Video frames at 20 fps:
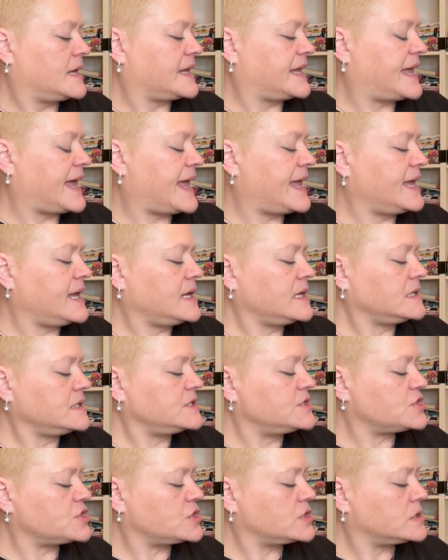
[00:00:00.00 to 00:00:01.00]

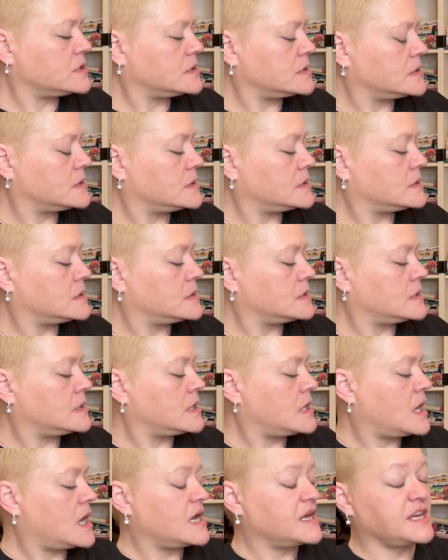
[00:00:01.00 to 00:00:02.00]
Gauge.
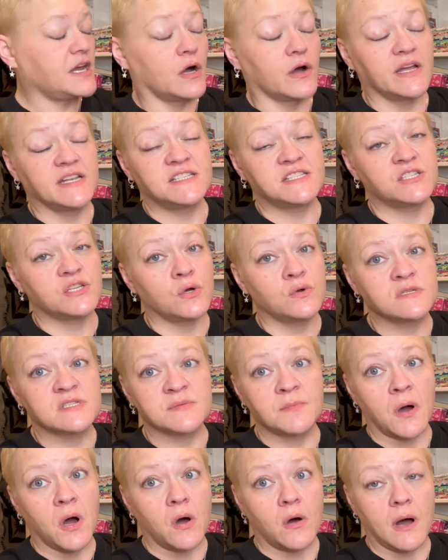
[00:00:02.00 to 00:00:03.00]
Y'all, it's so
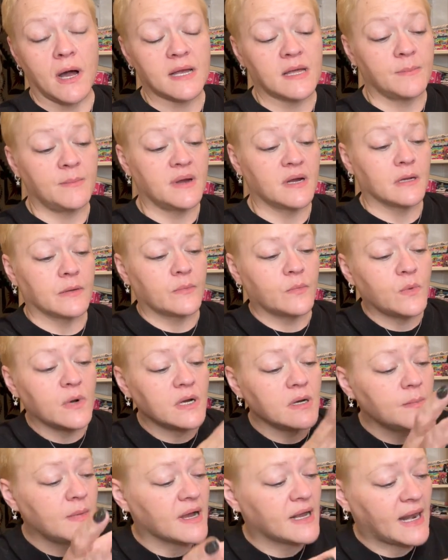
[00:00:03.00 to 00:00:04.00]
small. I can barely,
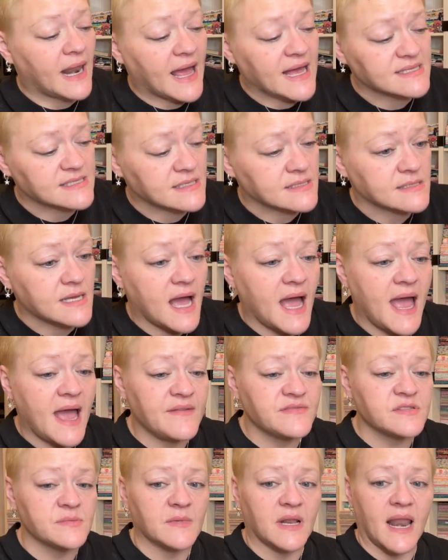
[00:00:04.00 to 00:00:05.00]
where are my glasses? I
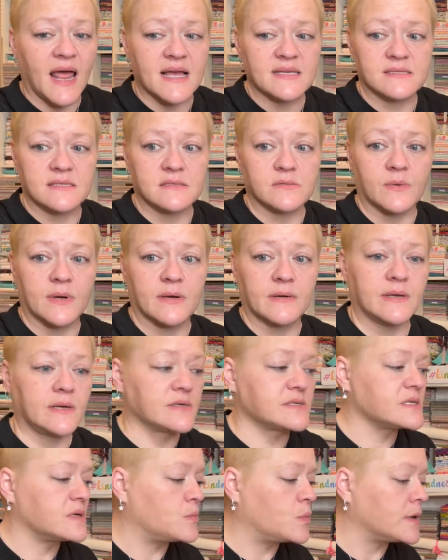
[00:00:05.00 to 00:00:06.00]
have some glasses around here
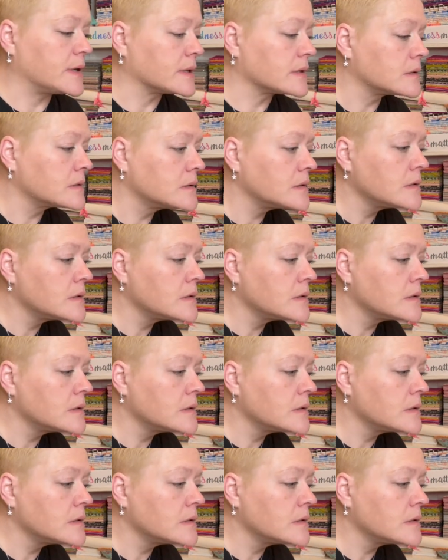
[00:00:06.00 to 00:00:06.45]
somewhere.